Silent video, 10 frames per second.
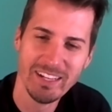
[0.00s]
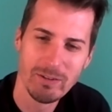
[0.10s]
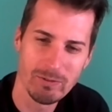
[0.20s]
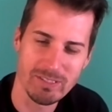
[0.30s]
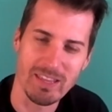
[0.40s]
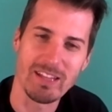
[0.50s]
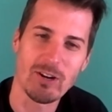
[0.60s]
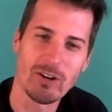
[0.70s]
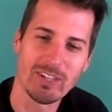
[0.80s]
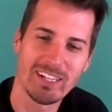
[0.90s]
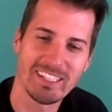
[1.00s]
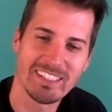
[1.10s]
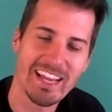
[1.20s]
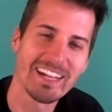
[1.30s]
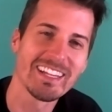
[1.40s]
what was it, a targeted
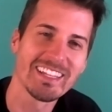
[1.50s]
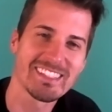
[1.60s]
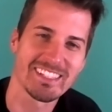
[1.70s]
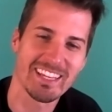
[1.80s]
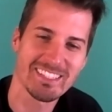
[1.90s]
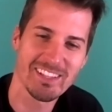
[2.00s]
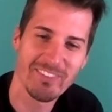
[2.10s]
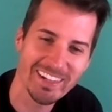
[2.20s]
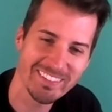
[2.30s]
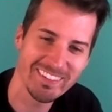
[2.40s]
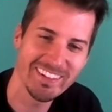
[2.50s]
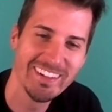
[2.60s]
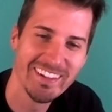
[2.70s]
attack against the Tesla factory?